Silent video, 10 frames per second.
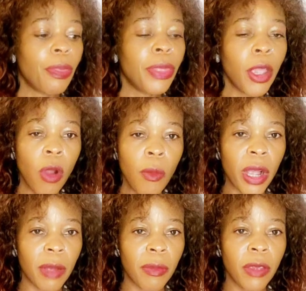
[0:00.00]
The
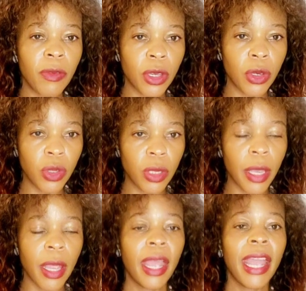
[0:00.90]
homework I'm giving you
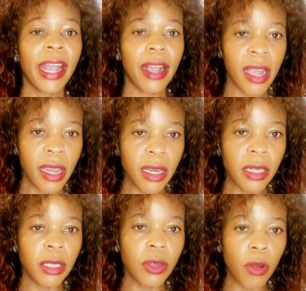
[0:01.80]
today.
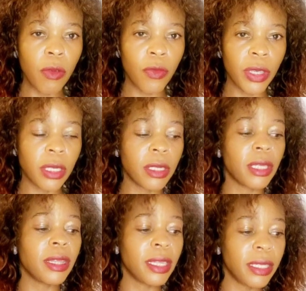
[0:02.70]
Kindly go
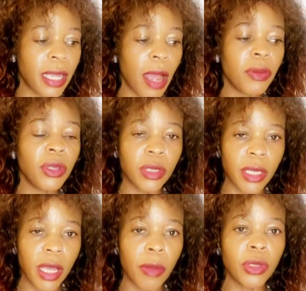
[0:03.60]
visit the
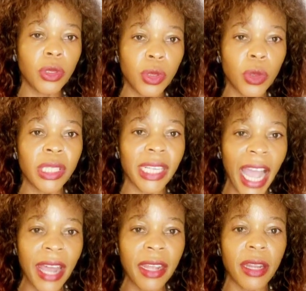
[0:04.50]

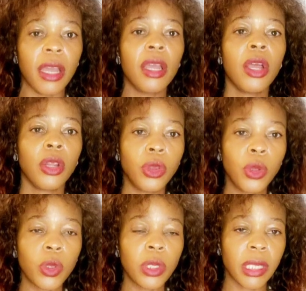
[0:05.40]

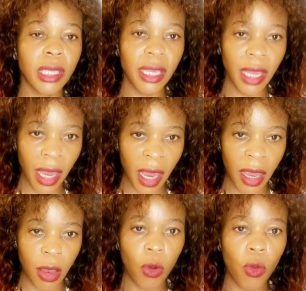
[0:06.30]

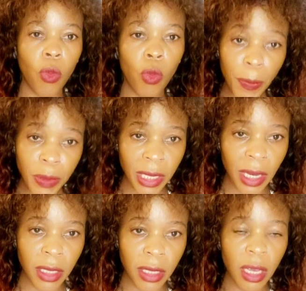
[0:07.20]
www.canada.ca
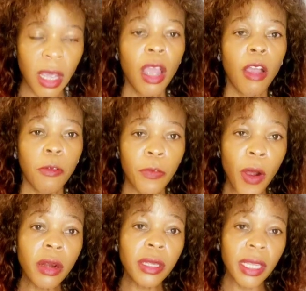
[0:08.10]
website.
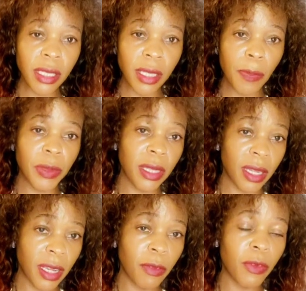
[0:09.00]
Follow the steps
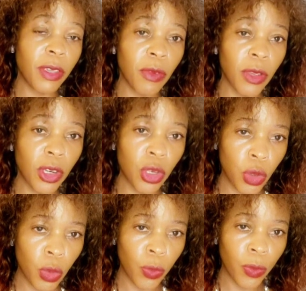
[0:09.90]
that I've given
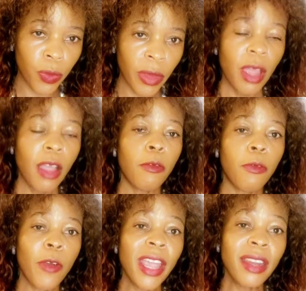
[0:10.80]
you.
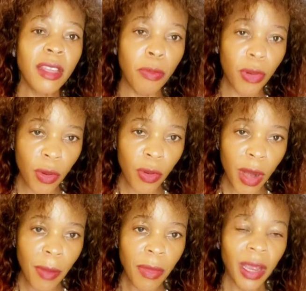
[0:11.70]
Find a
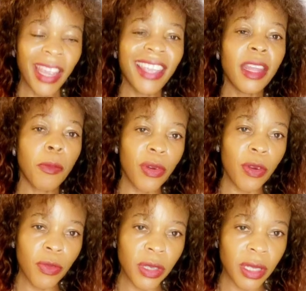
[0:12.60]
program in a
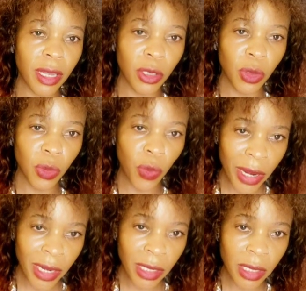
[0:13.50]
province that you
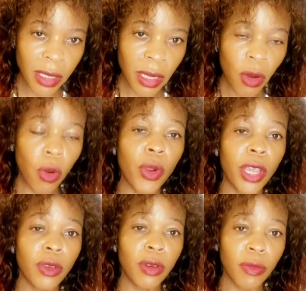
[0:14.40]
want, or a
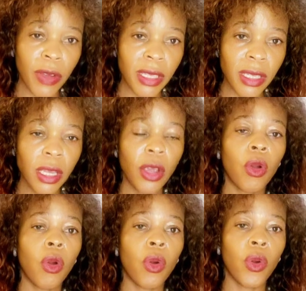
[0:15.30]

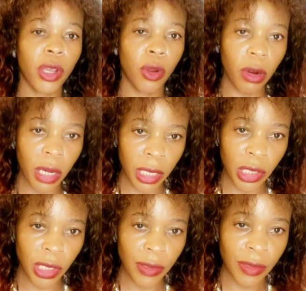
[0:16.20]
university or a
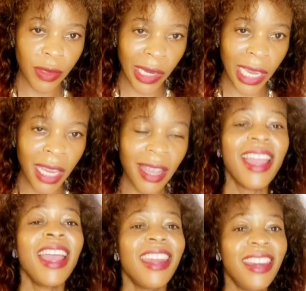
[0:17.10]
college. Okay?
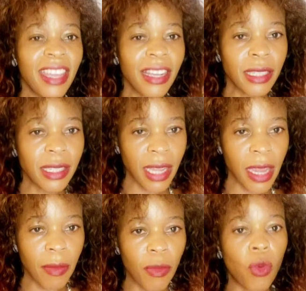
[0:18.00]
Next
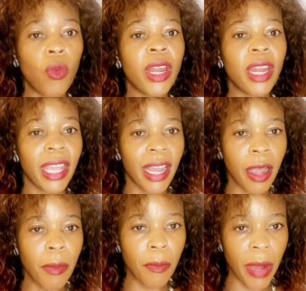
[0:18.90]
time when I
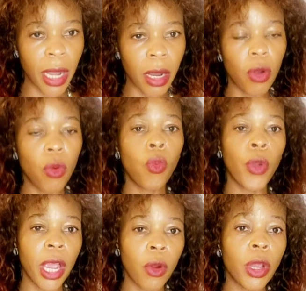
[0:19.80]
come back,
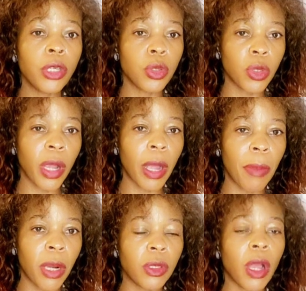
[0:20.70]
we are going to talk
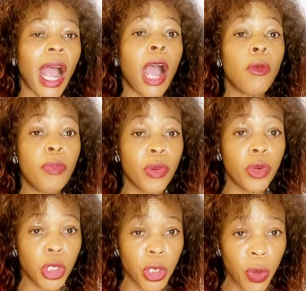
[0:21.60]
about, I'll
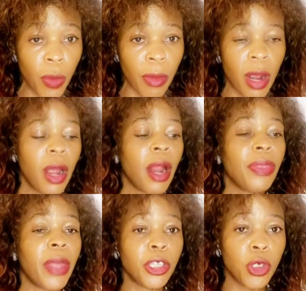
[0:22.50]
presume
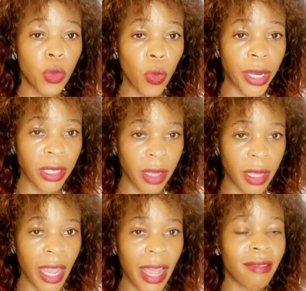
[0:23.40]
that you went
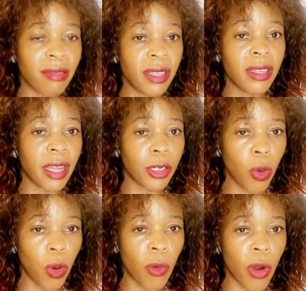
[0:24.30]
there and did that
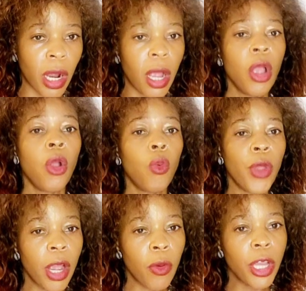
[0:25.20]
homework.
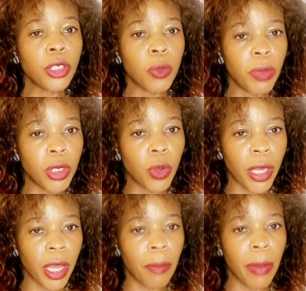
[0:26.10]
We are going to be
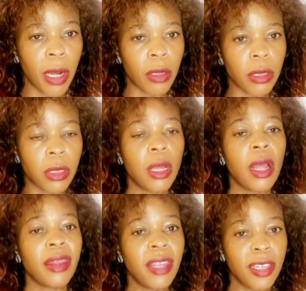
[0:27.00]
talking about
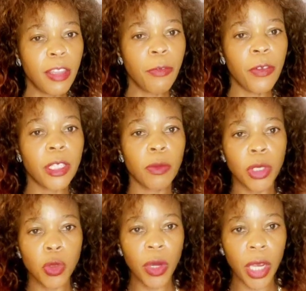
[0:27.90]
the difference
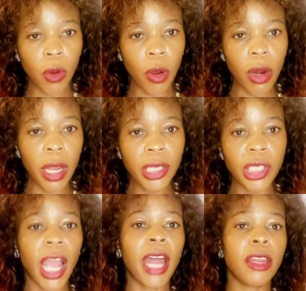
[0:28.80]
between a college
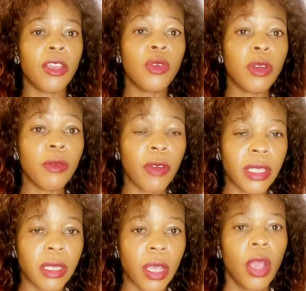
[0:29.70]
and a university.